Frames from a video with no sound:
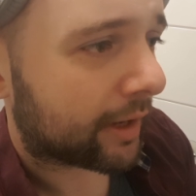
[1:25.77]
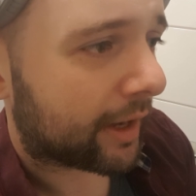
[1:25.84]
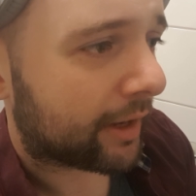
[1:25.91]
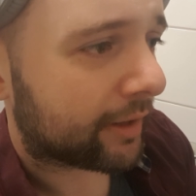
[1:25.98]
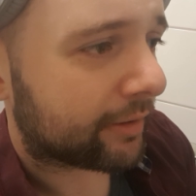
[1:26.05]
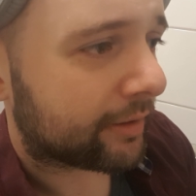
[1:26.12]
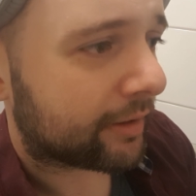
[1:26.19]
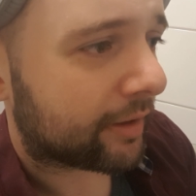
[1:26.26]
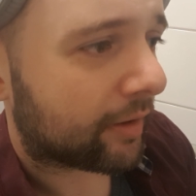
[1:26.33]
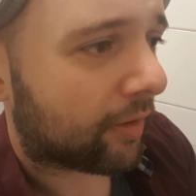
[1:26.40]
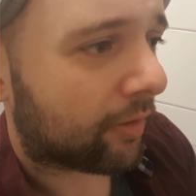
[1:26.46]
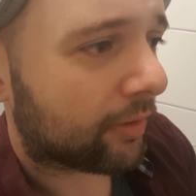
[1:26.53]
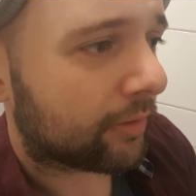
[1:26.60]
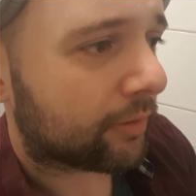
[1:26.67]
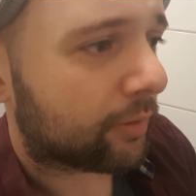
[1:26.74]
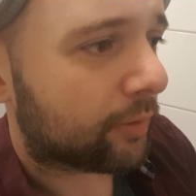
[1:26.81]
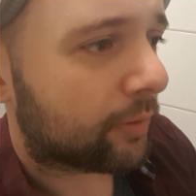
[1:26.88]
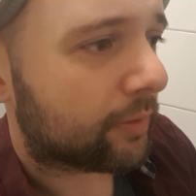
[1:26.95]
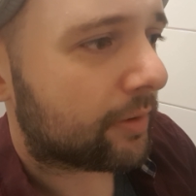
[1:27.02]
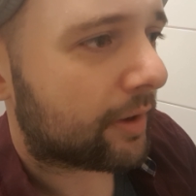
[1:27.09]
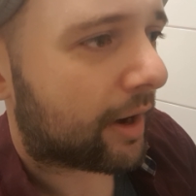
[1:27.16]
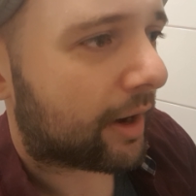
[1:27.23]
And
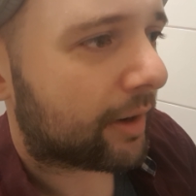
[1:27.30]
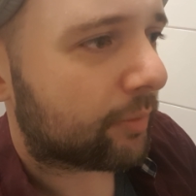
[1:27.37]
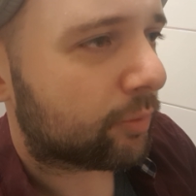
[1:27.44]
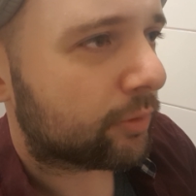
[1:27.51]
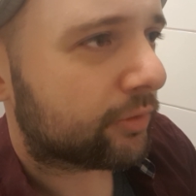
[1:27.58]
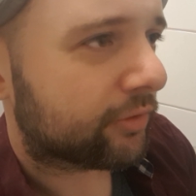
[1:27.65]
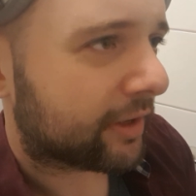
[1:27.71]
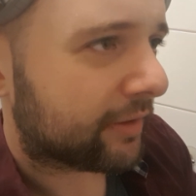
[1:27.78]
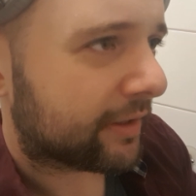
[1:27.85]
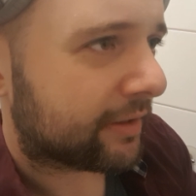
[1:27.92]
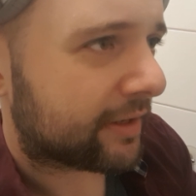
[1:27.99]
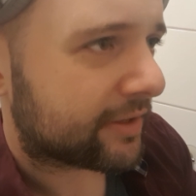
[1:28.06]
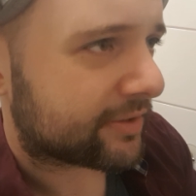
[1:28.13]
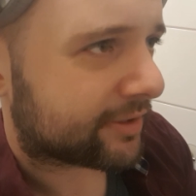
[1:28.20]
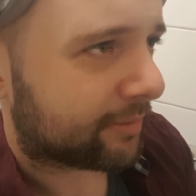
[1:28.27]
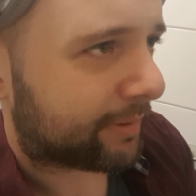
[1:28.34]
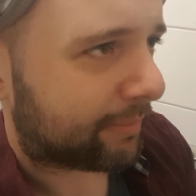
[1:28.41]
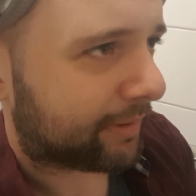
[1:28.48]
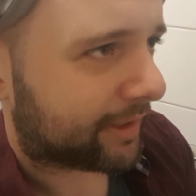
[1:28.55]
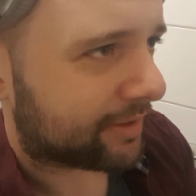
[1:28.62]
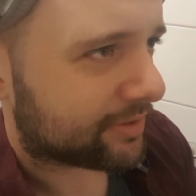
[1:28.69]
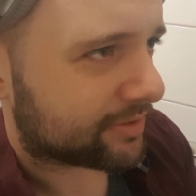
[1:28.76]
although I would say that desktop
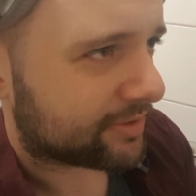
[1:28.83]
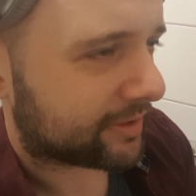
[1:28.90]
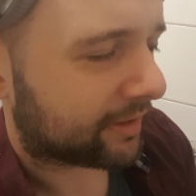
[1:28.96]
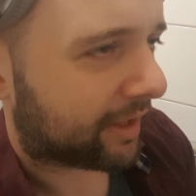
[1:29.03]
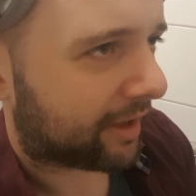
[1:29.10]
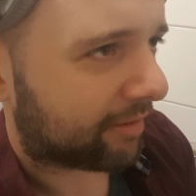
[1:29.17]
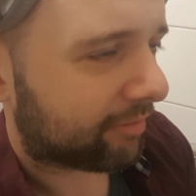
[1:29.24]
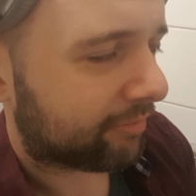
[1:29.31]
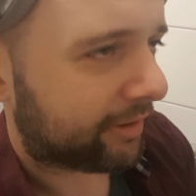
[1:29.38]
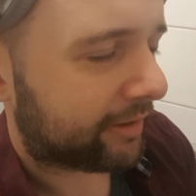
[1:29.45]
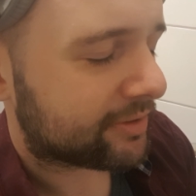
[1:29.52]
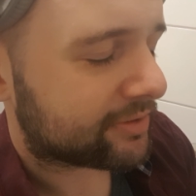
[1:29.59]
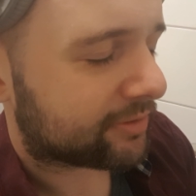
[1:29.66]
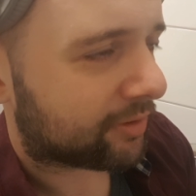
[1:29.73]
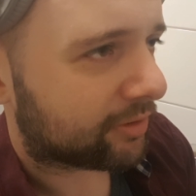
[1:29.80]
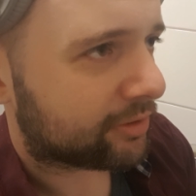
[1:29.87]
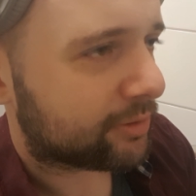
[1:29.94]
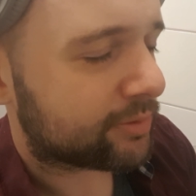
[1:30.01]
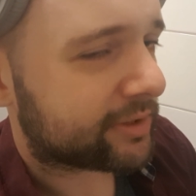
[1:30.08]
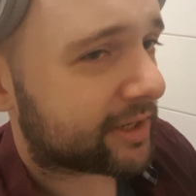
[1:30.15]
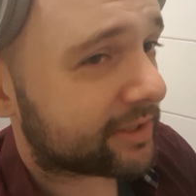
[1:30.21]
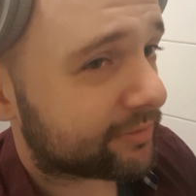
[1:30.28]
applications still have a very strong
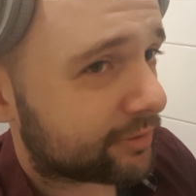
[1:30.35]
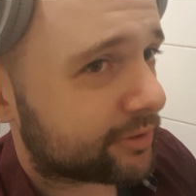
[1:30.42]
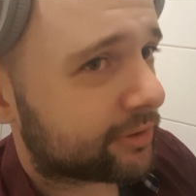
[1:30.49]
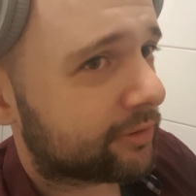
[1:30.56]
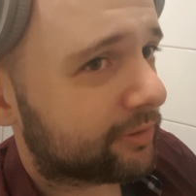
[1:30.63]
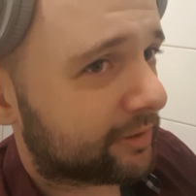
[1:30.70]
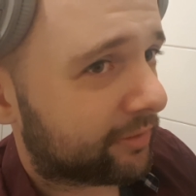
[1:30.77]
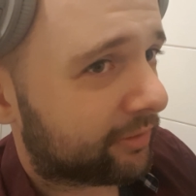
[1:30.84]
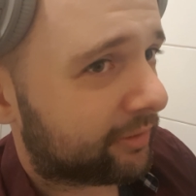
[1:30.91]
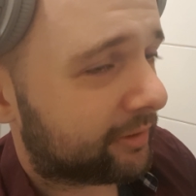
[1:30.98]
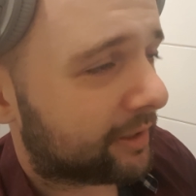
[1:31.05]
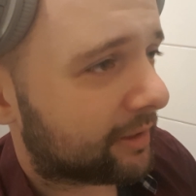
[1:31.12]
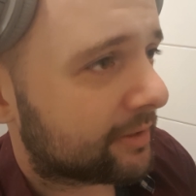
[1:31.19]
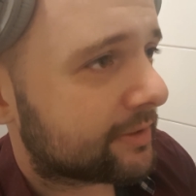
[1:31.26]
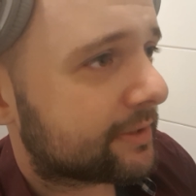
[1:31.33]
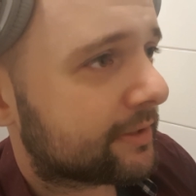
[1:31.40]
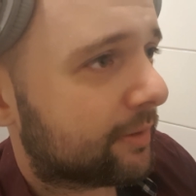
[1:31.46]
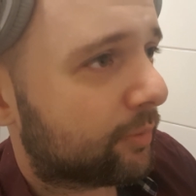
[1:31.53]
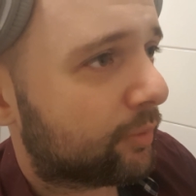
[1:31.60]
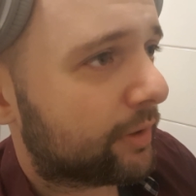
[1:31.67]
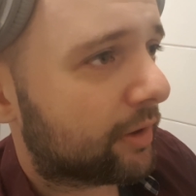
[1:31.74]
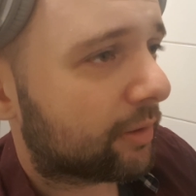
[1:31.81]
use case for certain things,
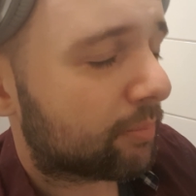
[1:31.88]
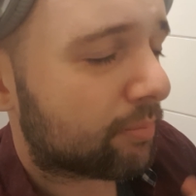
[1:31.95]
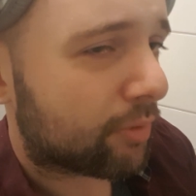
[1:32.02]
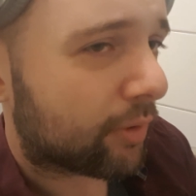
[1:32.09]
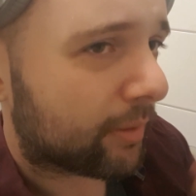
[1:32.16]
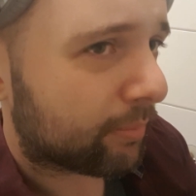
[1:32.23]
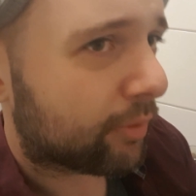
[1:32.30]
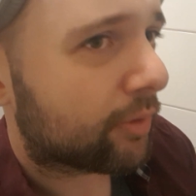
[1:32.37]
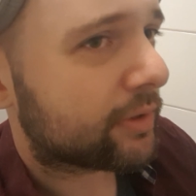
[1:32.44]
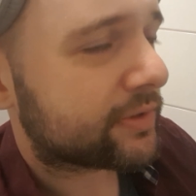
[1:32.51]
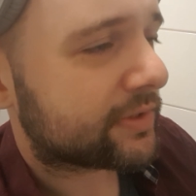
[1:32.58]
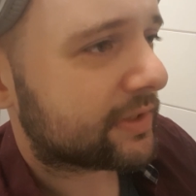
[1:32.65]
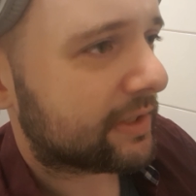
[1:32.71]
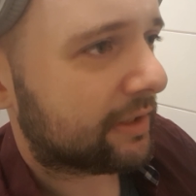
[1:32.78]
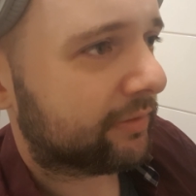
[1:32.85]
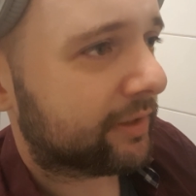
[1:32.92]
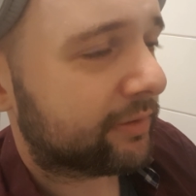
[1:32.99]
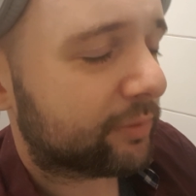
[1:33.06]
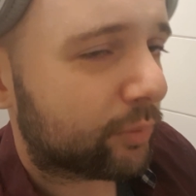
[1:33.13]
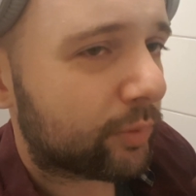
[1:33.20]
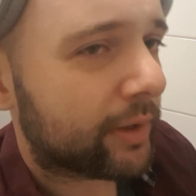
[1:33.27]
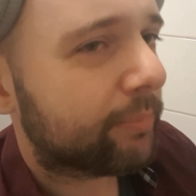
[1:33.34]
we are more and more seeing
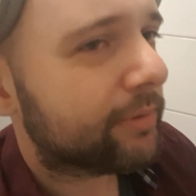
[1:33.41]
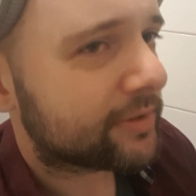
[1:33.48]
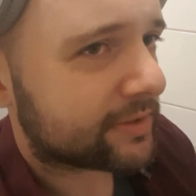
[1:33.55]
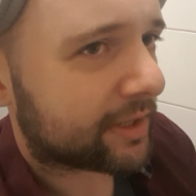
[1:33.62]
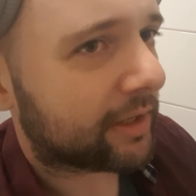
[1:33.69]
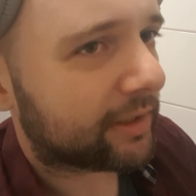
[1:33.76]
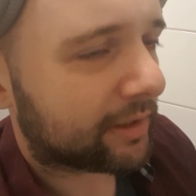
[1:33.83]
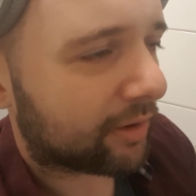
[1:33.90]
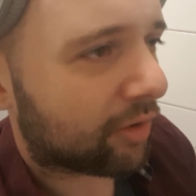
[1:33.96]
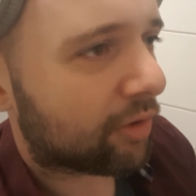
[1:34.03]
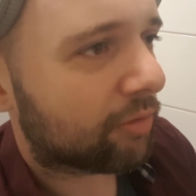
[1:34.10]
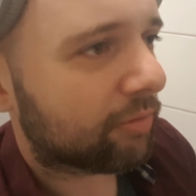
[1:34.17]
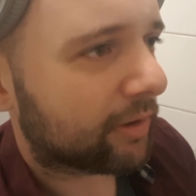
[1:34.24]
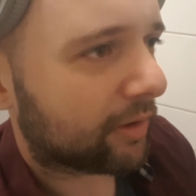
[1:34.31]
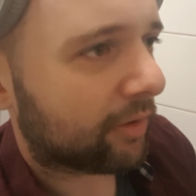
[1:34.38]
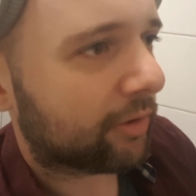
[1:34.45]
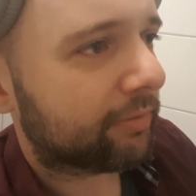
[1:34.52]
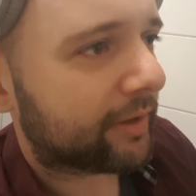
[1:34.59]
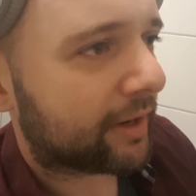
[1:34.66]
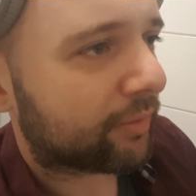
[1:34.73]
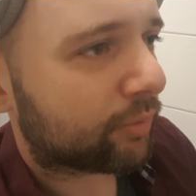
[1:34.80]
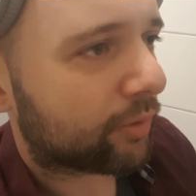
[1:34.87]
that the web is taking over a lot
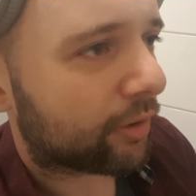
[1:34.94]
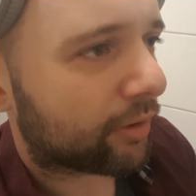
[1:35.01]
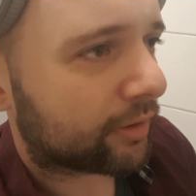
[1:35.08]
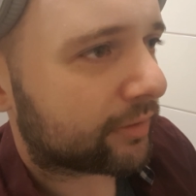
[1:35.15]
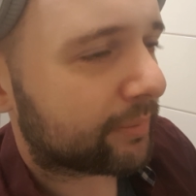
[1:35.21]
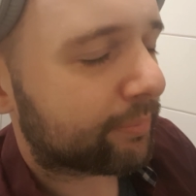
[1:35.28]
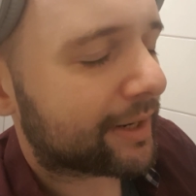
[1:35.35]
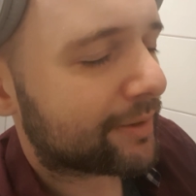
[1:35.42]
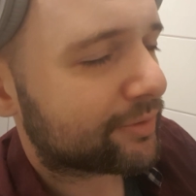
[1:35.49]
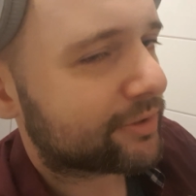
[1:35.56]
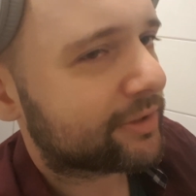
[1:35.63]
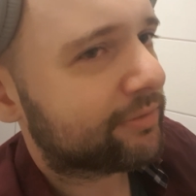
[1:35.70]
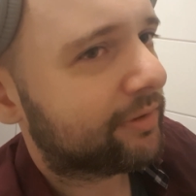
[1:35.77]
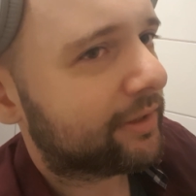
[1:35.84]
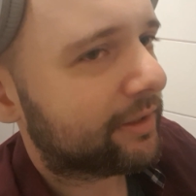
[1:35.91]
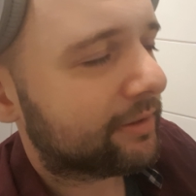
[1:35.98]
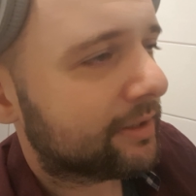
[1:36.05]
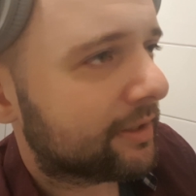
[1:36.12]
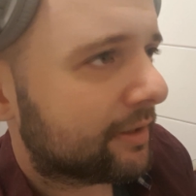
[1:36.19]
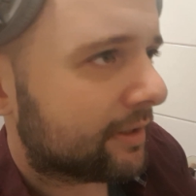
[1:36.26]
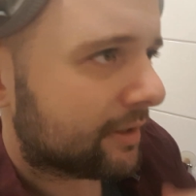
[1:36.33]
of that work. The browser is very,